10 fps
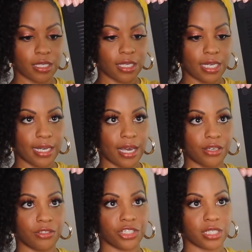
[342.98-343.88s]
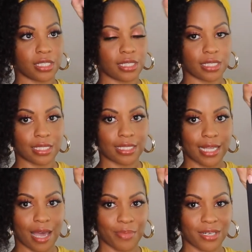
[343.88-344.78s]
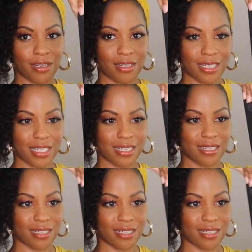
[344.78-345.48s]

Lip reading: And now you just snap it on.